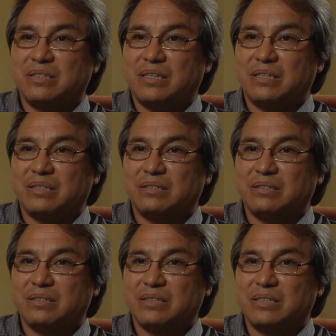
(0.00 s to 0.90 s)

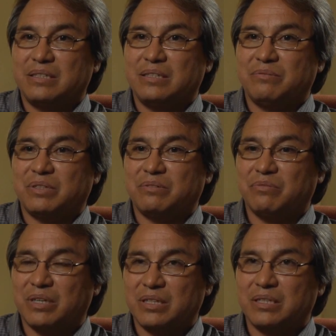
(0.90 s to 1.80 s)
and if I
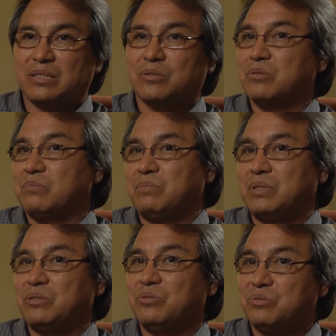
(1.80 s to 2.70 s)
find it could be
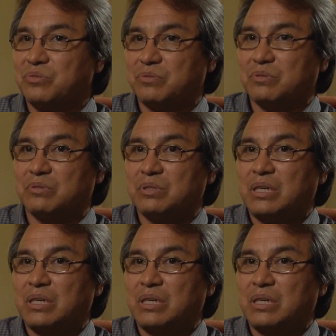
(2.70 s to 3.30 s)
useful,